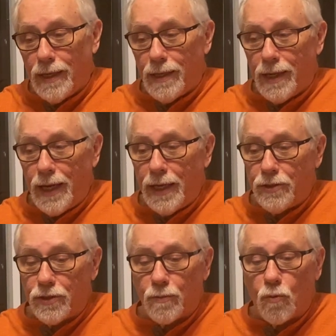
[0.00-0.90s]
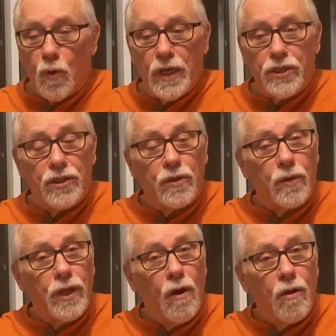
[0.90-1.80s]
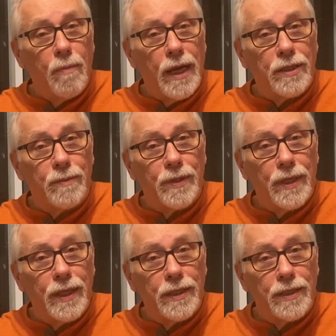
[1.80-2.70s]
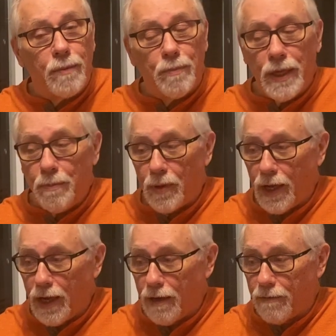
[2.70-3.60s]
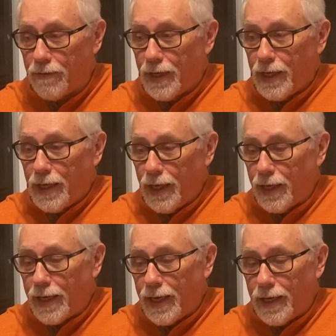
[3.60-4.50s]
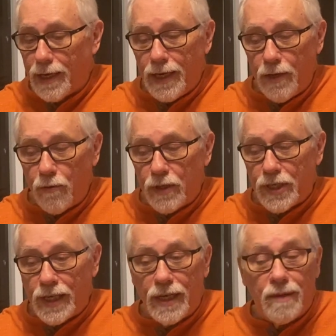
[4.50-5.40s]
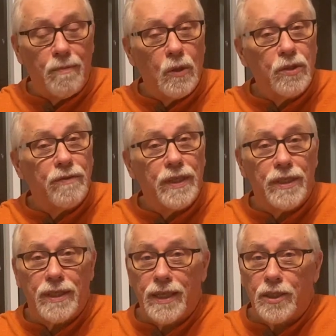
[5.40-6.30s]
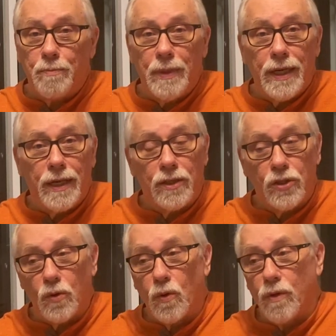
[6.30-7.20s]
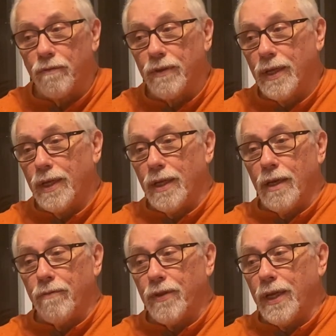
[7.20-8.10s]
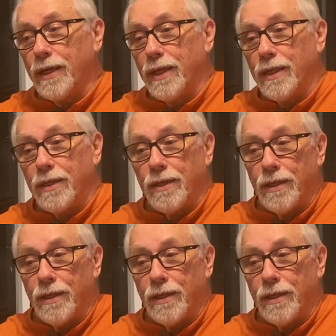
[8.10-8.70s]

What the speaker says: answer some questions or talk about some things that people have indicated an interest in. Most of these things being the sort of a thing that